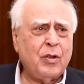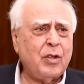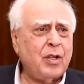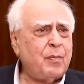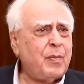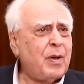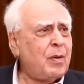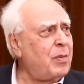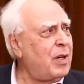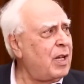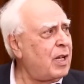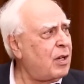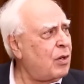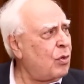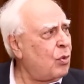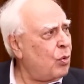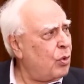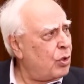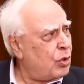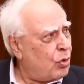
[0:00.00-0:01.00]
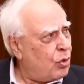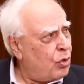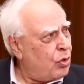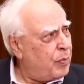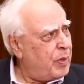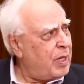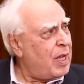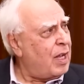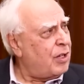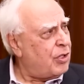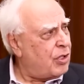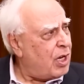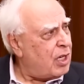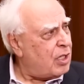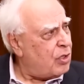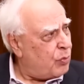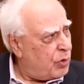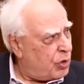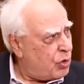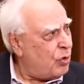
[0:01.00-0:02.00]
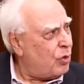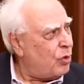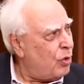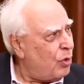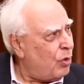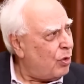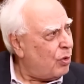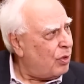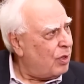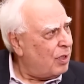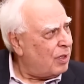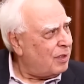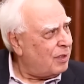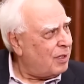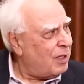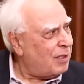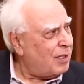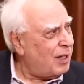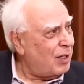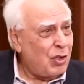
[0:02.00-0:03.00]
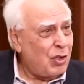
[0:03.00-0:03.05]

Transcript: the public. Who is going to be our judge? We should know. Just as